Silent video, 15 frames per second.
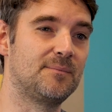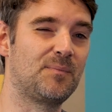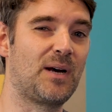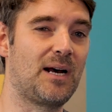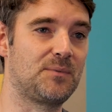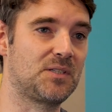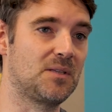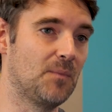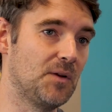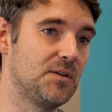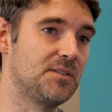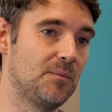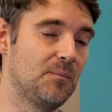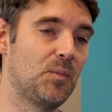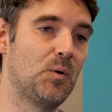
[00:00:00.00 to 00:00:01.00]
perhaps the
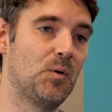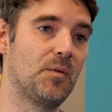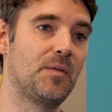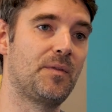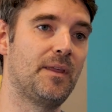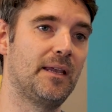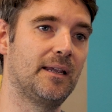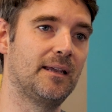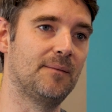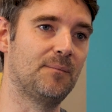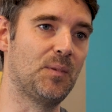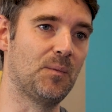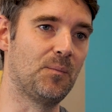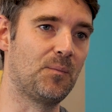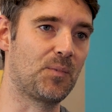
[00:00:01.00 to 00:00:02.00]
most important thing,
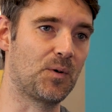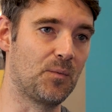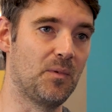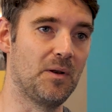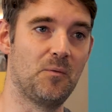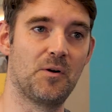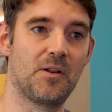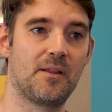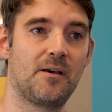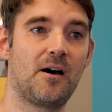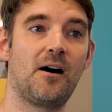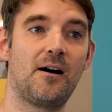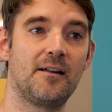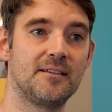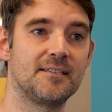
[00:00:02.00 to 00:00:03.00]
but probably one of the
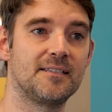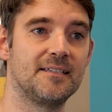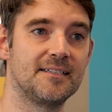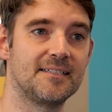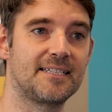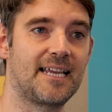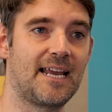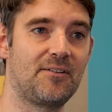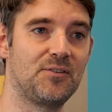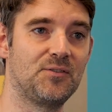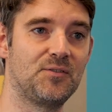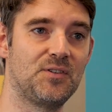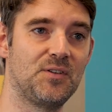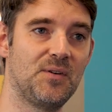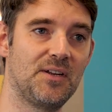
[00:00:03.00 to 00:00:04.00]
hardest things to carry
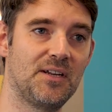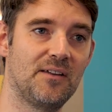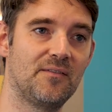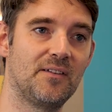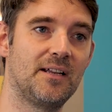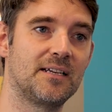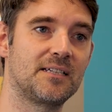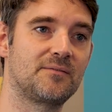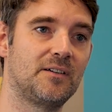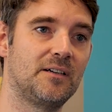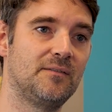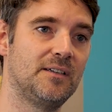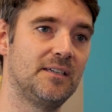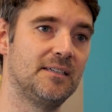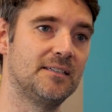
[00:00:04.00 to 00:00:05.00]
on doing over the next
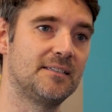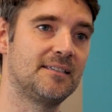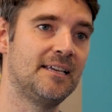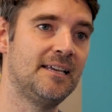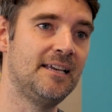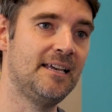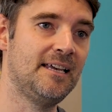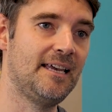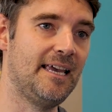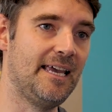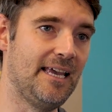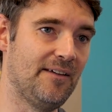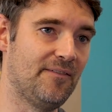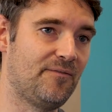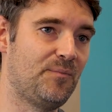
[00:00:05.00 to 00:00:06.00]
5 years
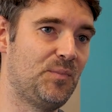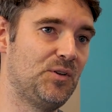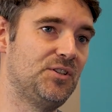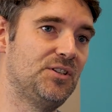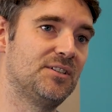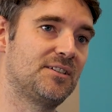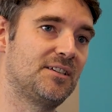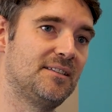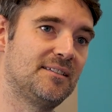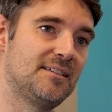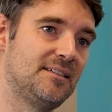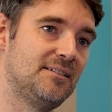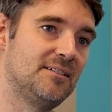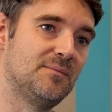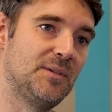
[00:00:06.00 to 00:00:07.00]
if budgets
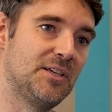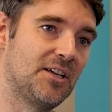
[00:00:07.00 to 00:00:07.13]
continue to be